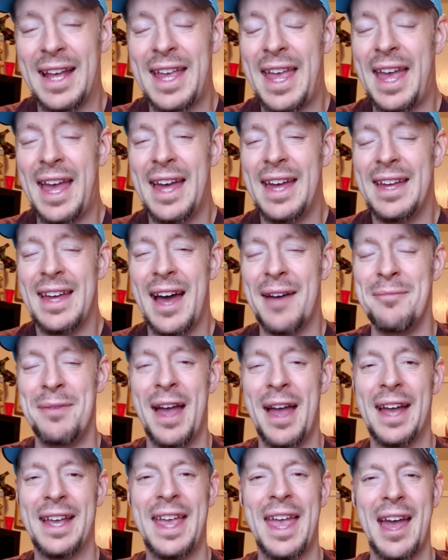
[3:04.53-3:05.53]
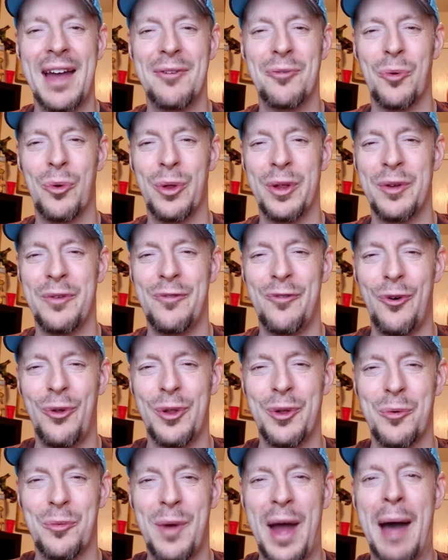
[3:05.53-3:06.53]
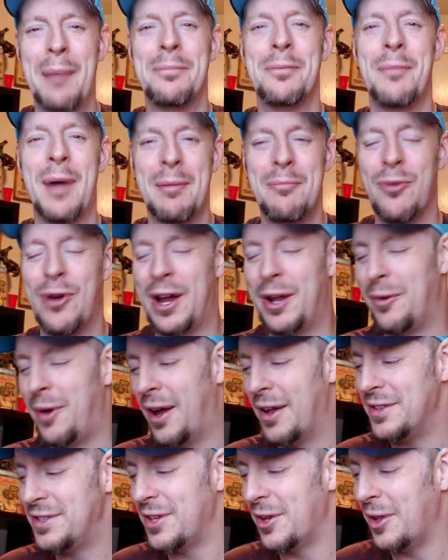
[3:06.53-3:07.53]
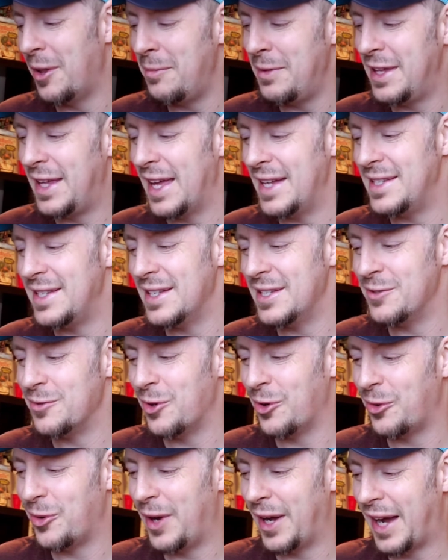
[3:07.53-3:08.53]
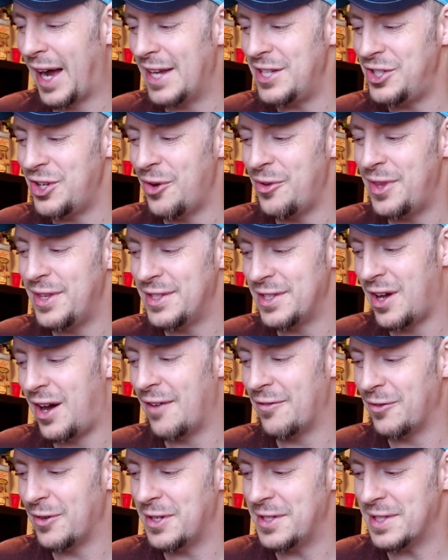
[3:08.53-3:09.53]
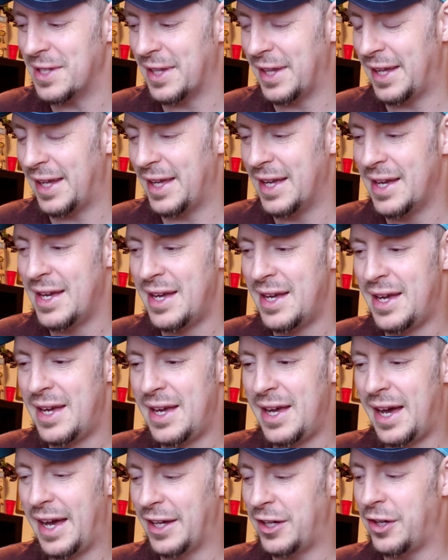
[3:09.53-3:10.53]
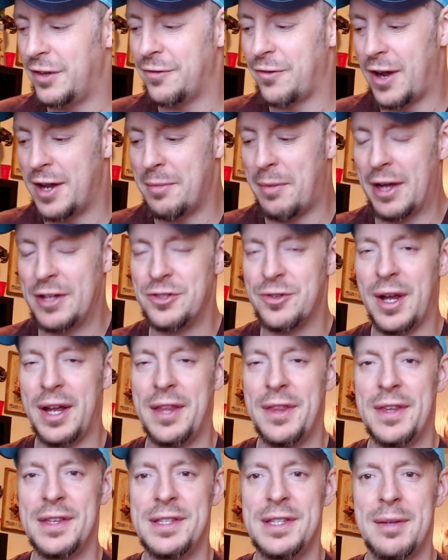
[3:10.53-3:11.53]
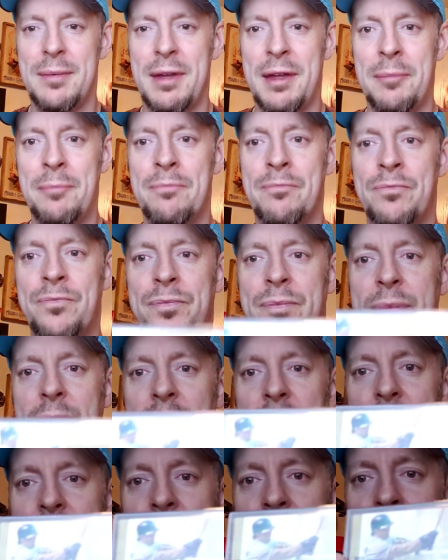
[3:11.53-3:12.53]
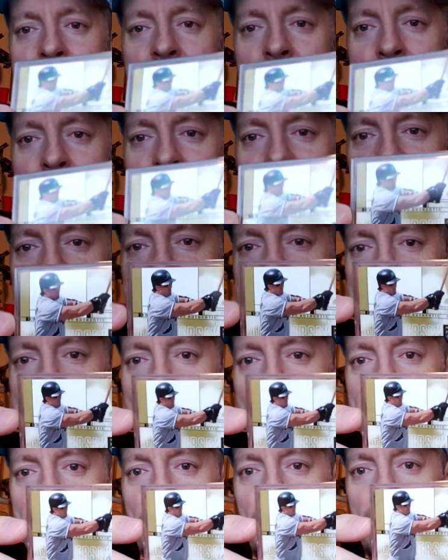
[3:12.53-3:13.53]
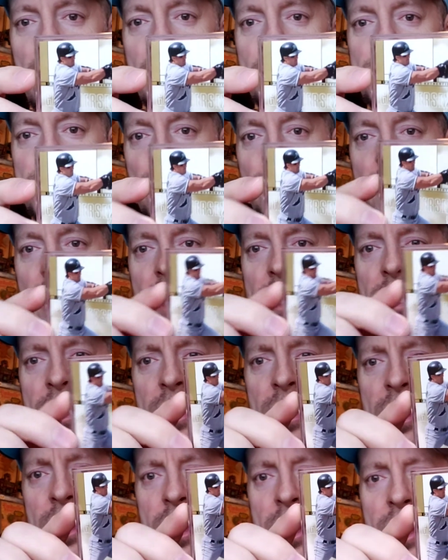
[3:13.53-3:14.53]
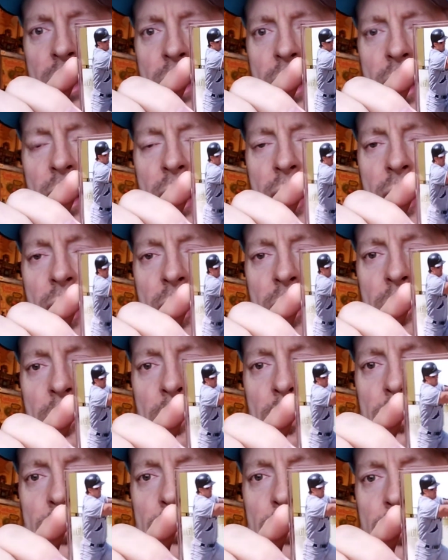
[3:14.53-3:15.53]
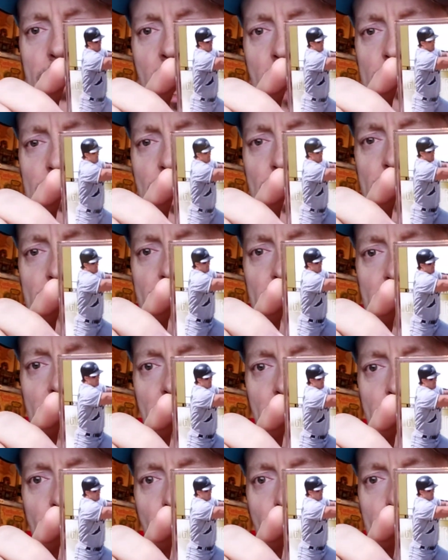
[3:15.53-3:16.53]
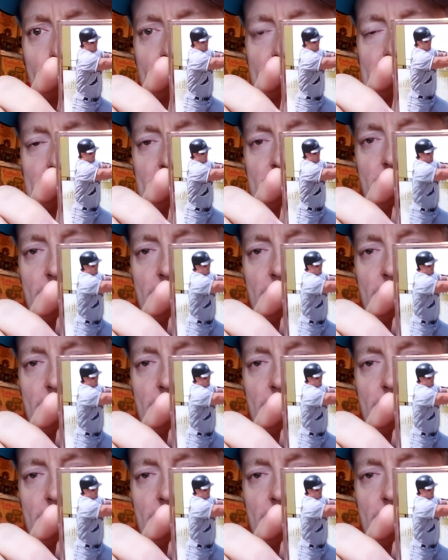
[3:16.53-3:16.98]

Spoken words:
can't really fully wrap my brain around. So let me get to this real quick. I showed this off recently. A good friend of mine traded this to me. This is not the card I'm showing. I'm doing the video for, but it's a